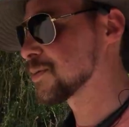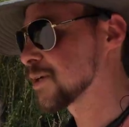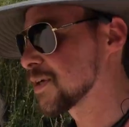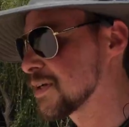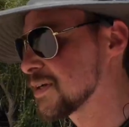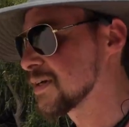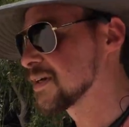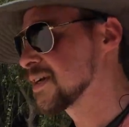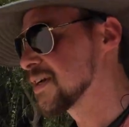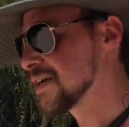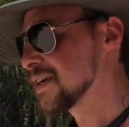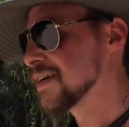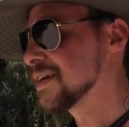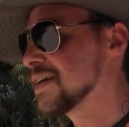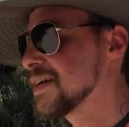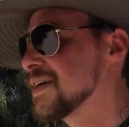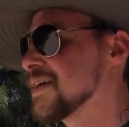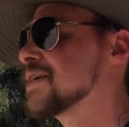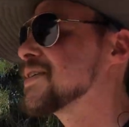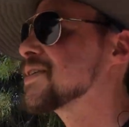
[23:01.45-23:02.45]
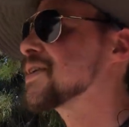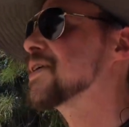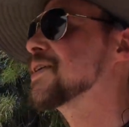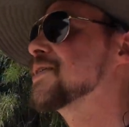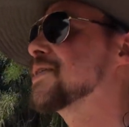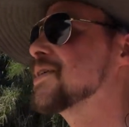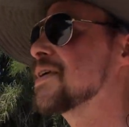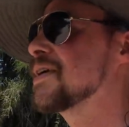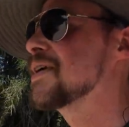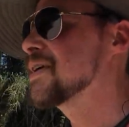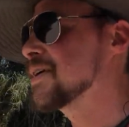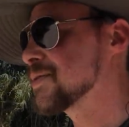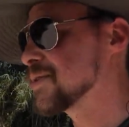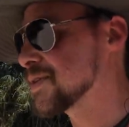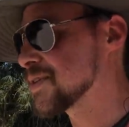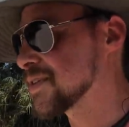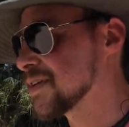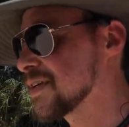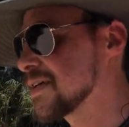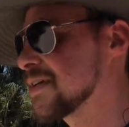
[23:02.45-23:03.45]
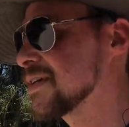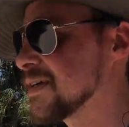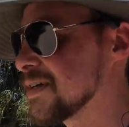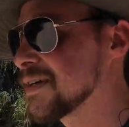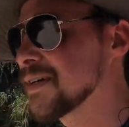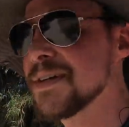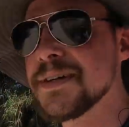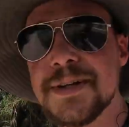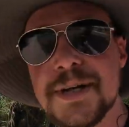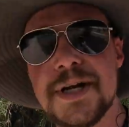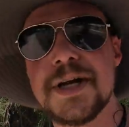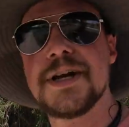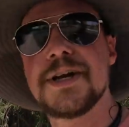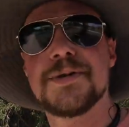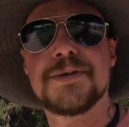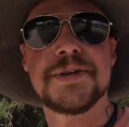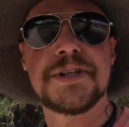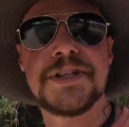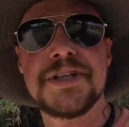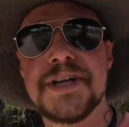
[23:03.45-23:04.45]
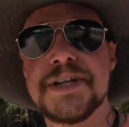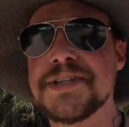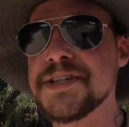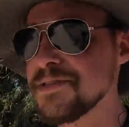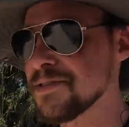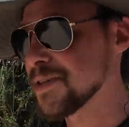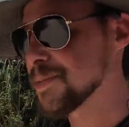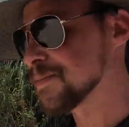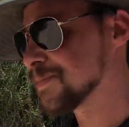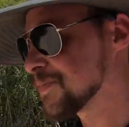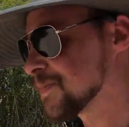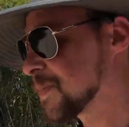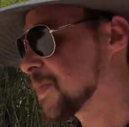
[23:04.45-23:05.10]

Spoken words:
me. So that was really nice of him.